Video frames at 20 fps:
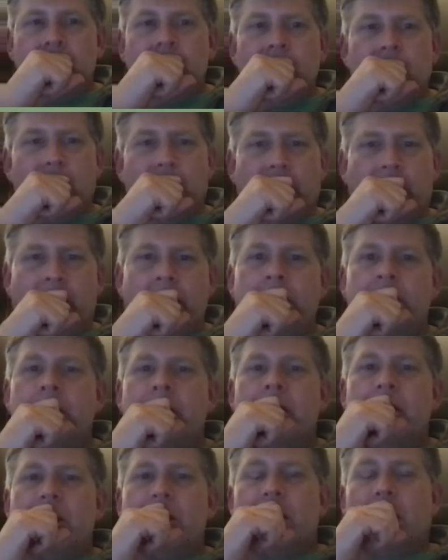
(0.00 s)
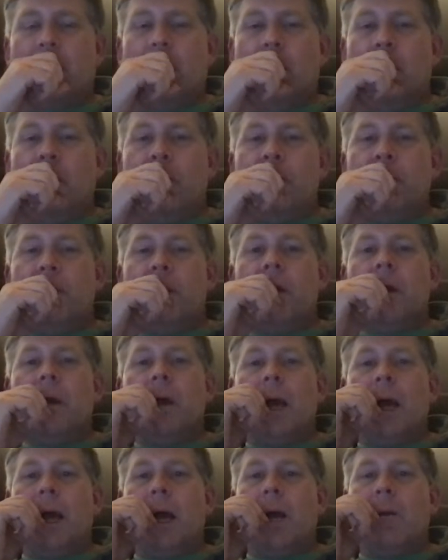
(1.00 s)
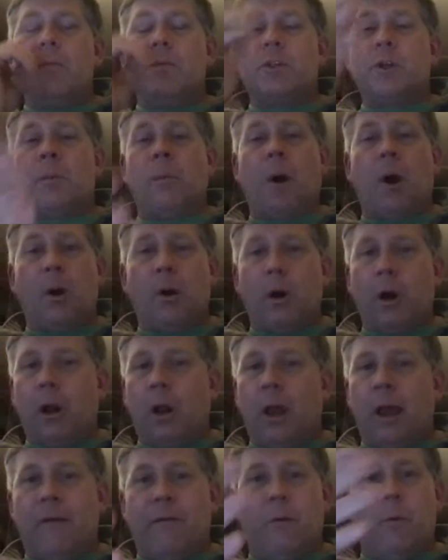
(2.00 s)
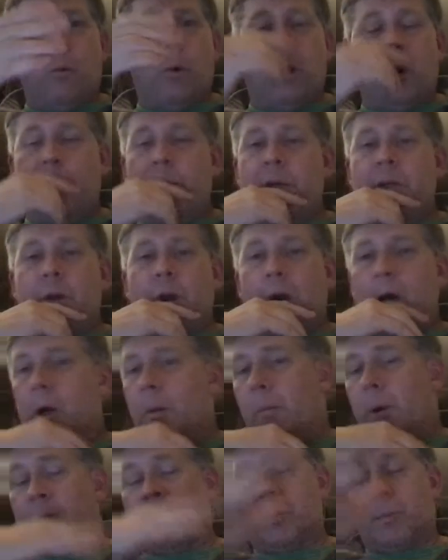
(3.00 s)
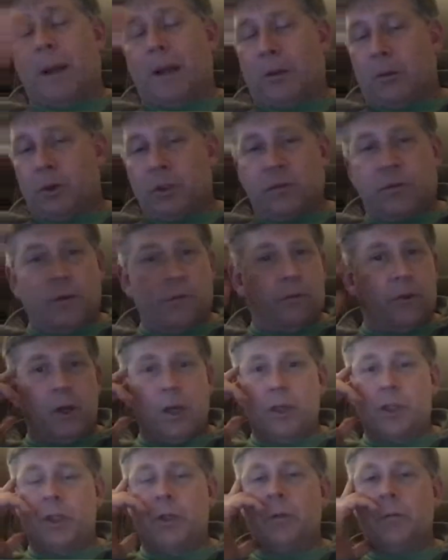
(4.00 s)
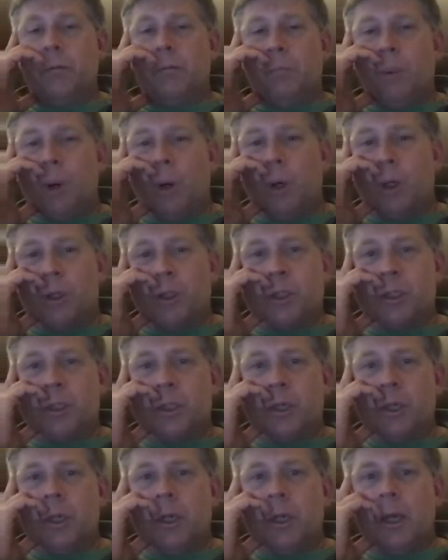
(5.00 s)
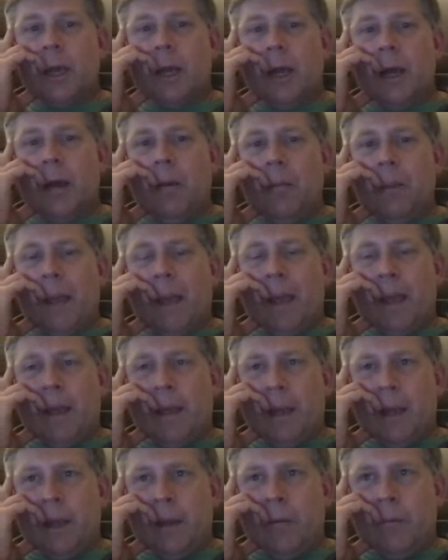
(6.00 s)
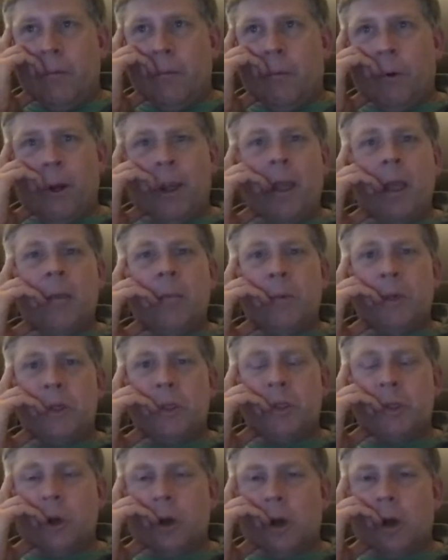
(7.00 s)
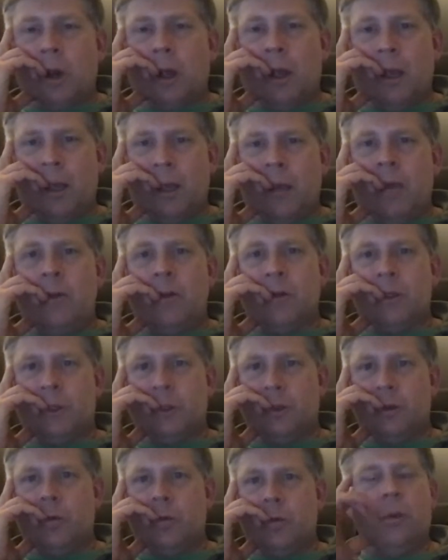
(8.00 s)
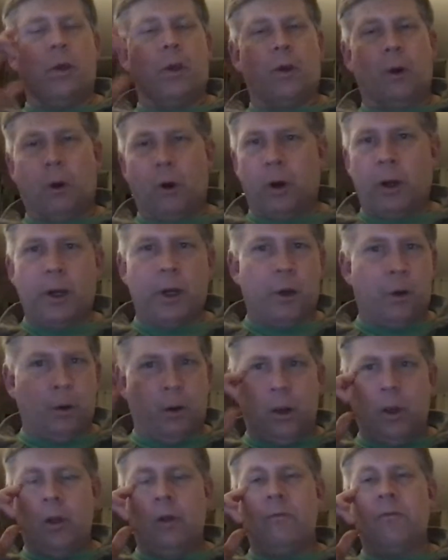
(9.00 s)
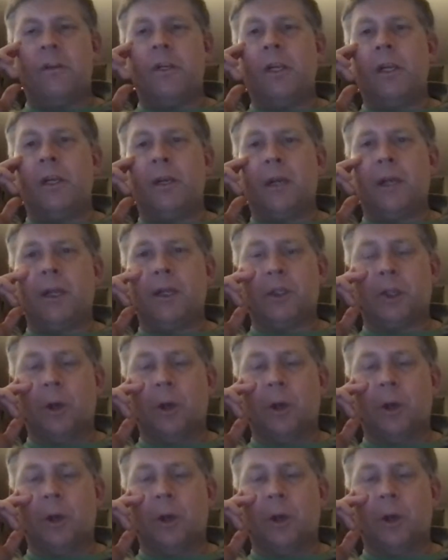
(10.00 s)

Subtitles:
Okay. So tomorrow at 11, we're going to be talking a bunch about those 5th edition books and bringing Mystara into the current era of D&D.